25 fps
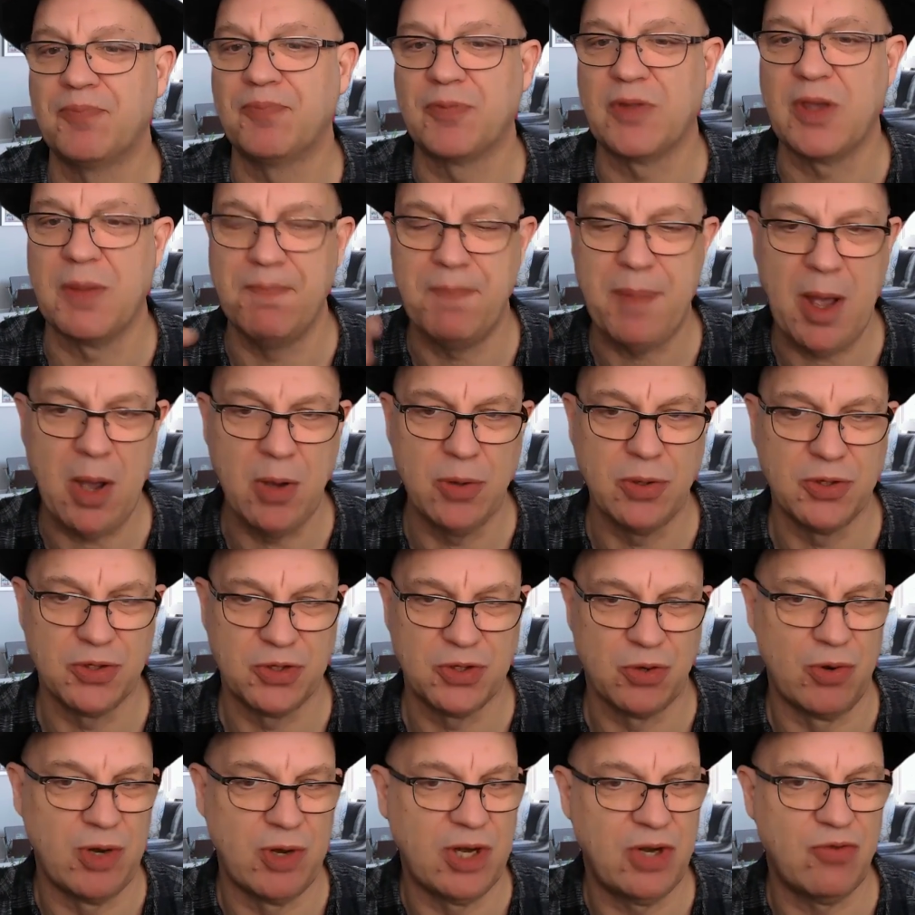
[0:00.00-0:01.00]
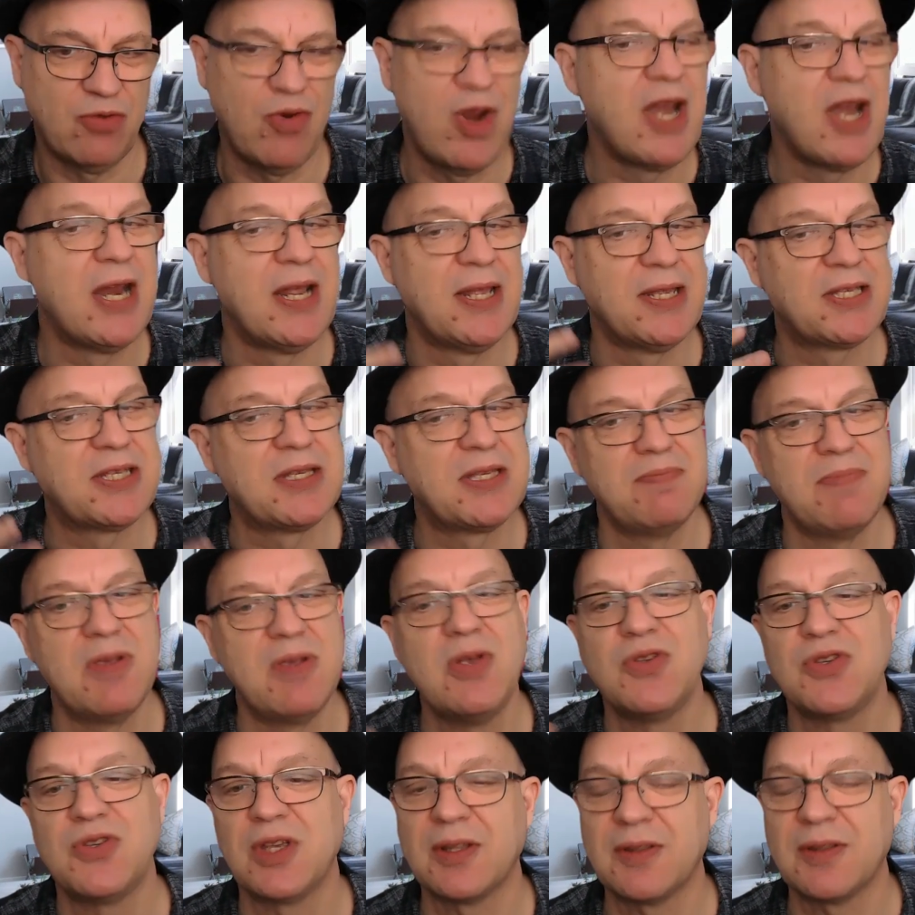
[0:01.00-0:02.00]
components or ingredients to
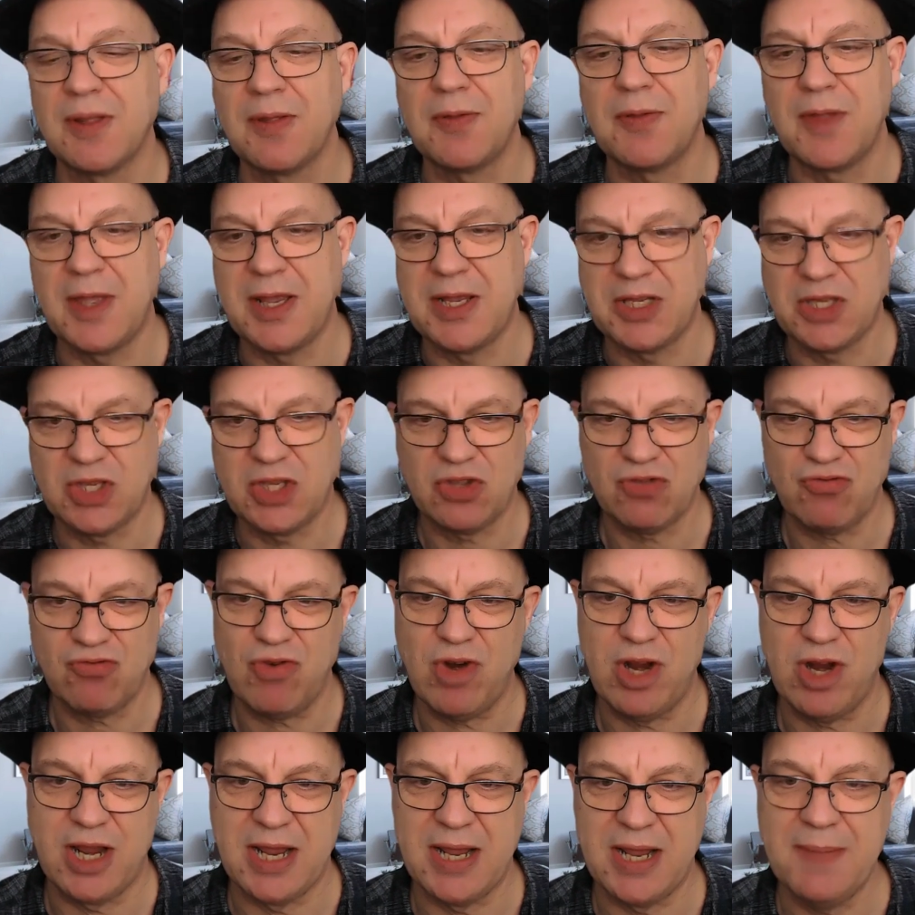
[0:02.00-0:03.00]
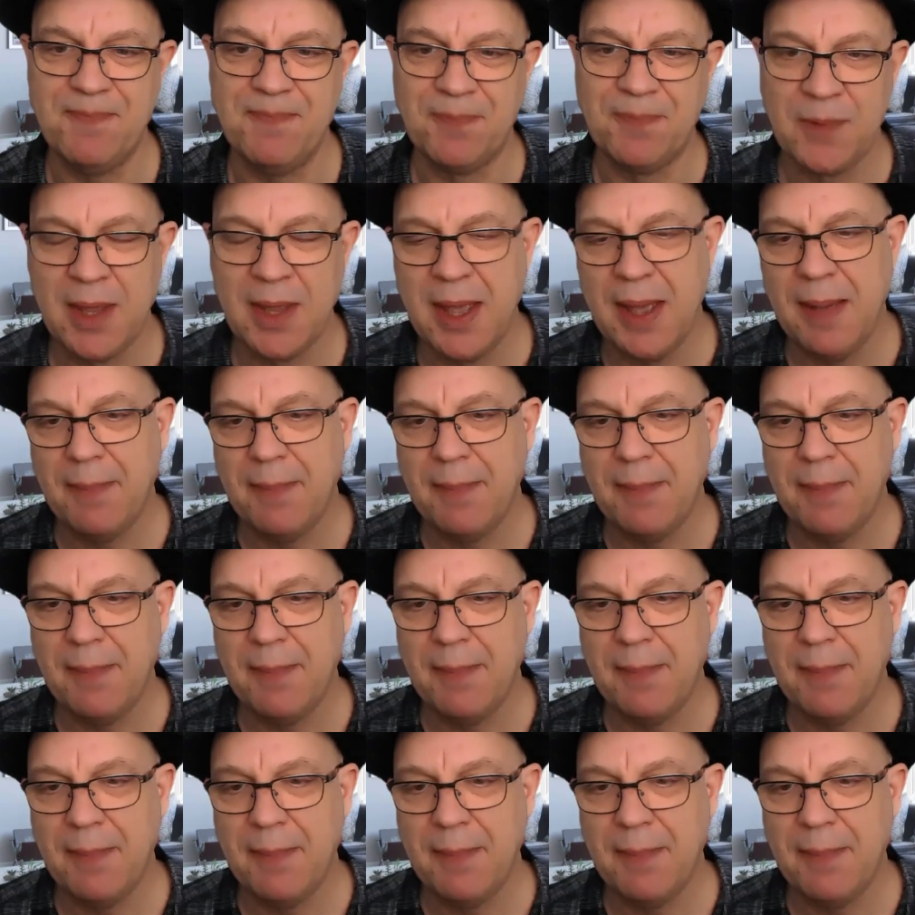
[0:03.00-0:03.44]
music than these three.